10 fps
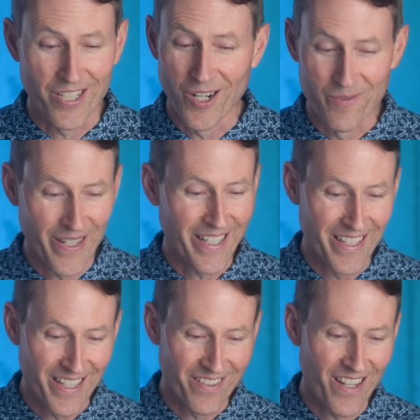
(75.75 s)
don't make
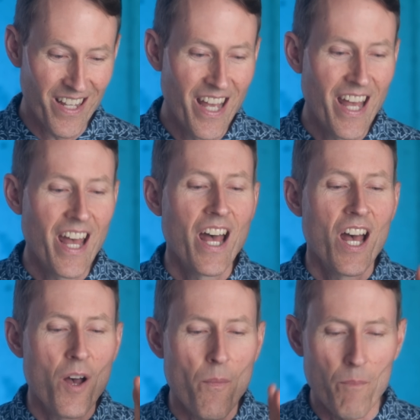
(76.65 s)
it easy.
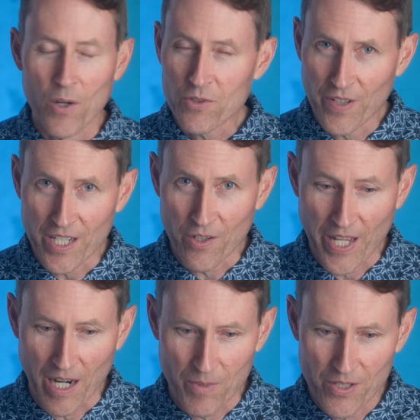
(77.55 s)
Most video
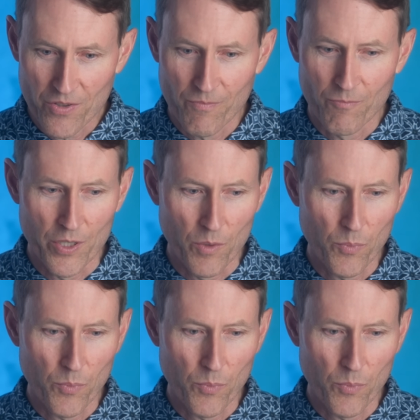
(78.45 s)
cameras, when you